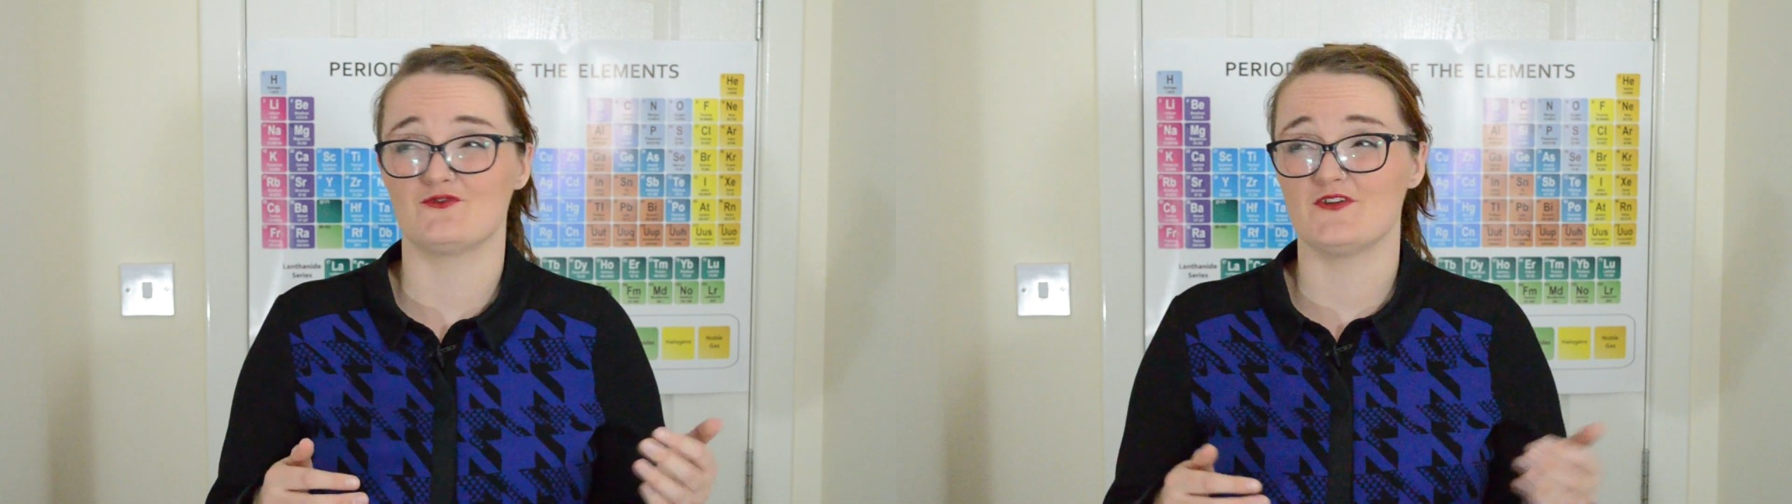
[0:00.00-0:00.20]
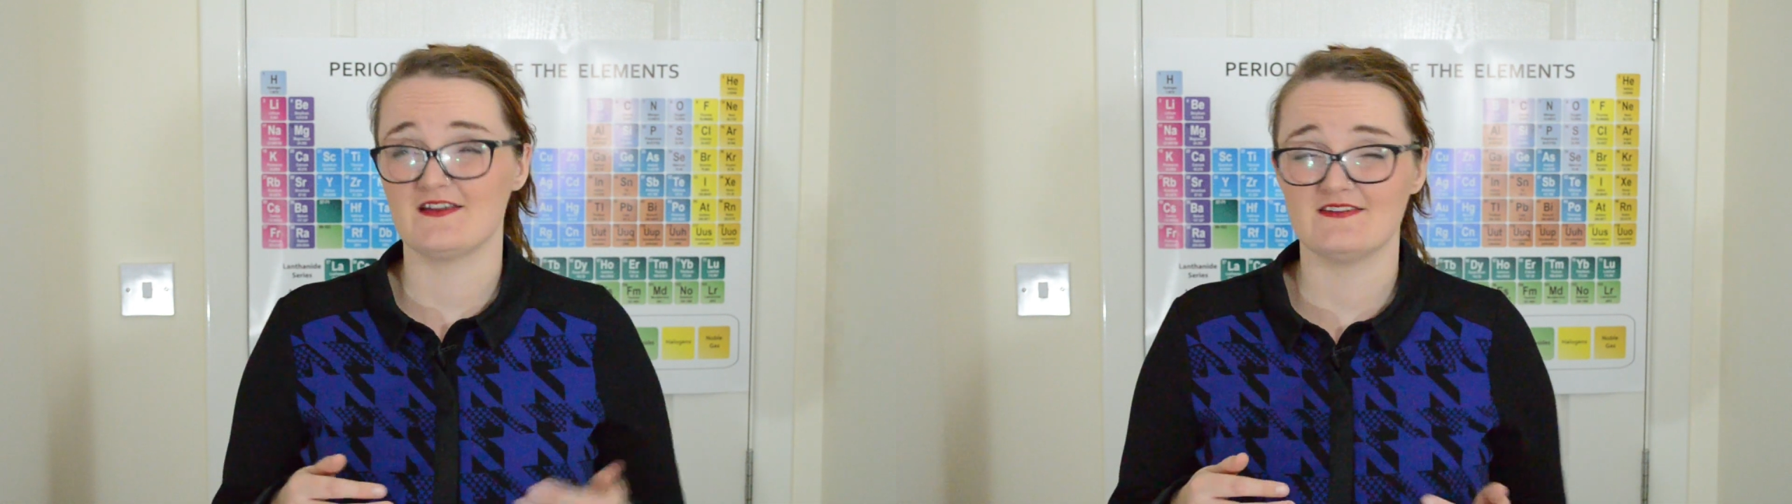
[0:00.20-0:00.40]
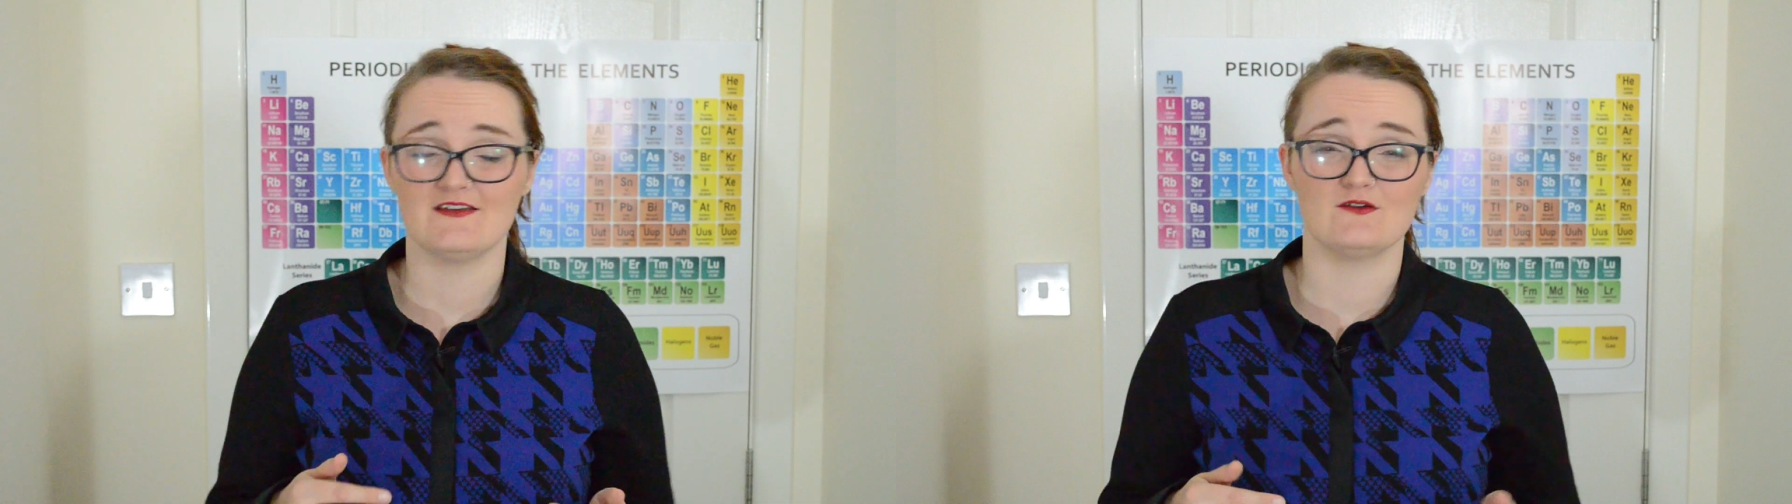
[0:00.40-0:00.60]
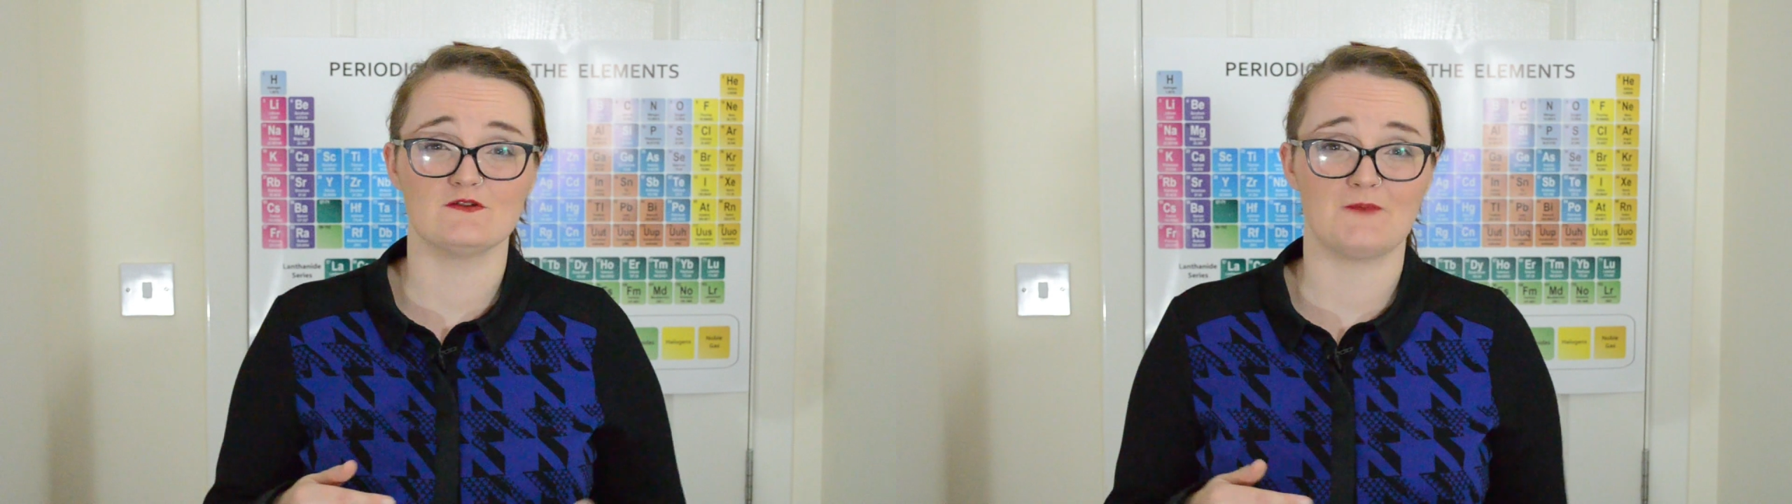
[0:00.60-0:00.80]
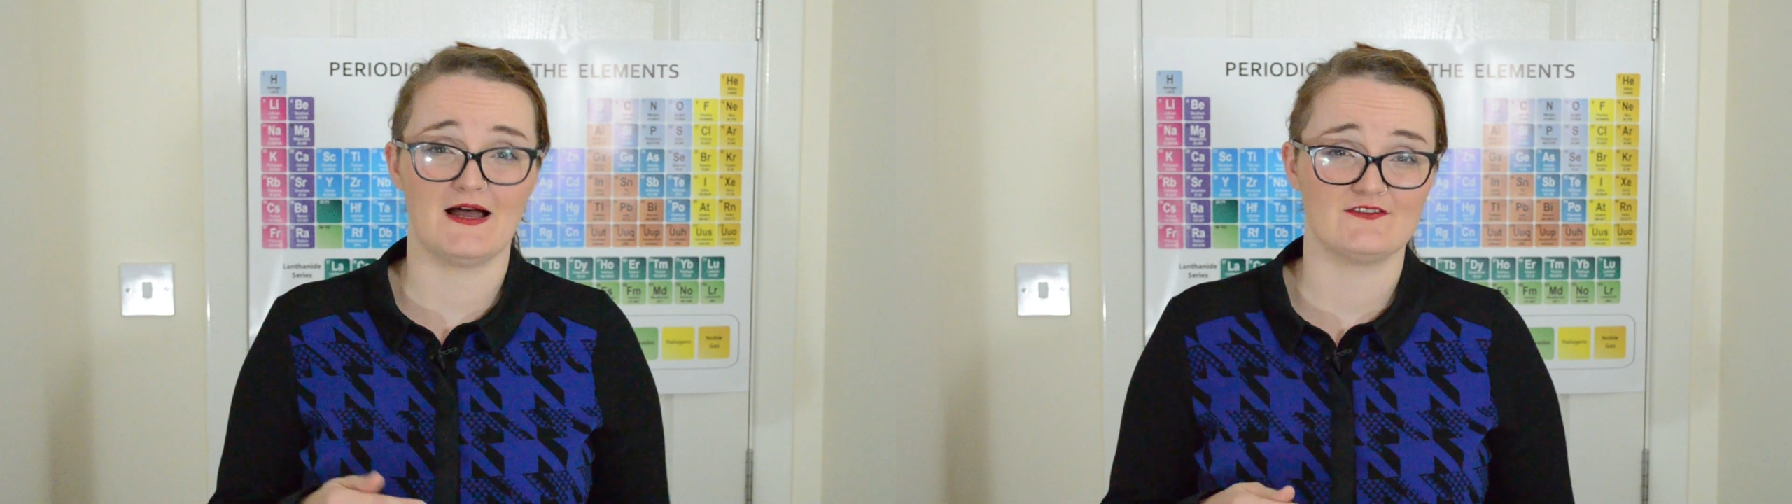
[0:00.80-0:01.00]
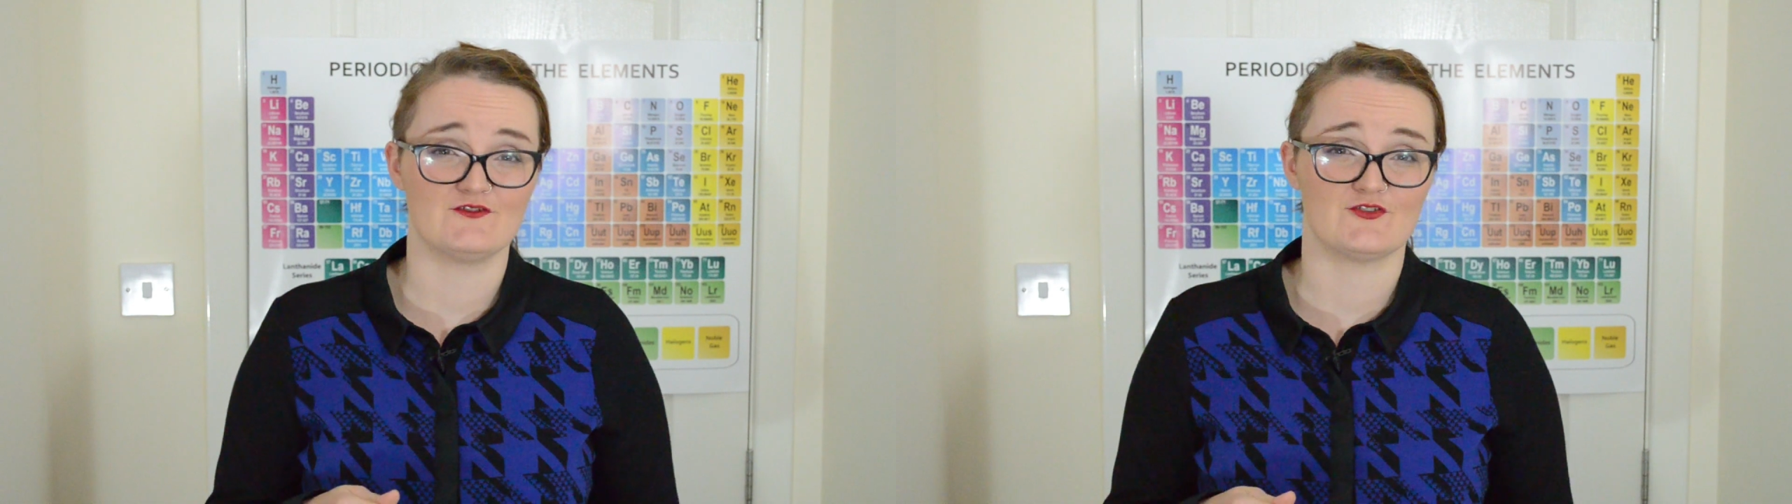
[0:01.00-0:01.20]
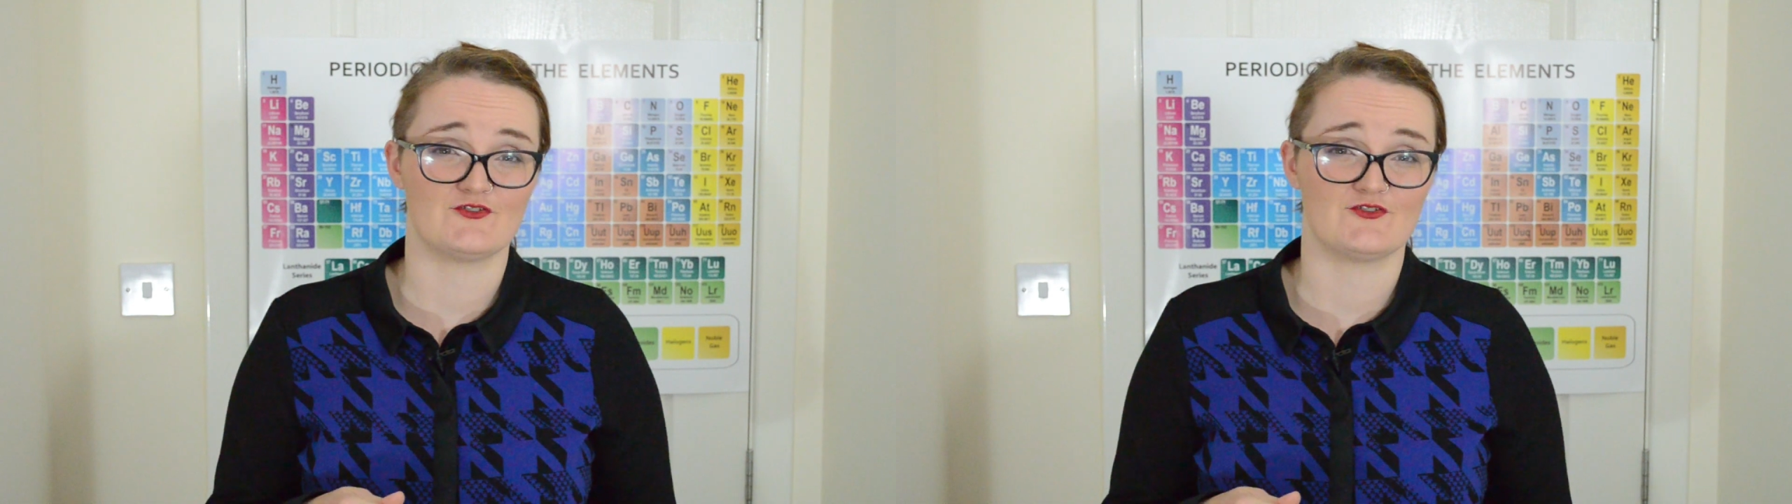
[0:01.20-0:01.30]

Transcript: rickety old passenger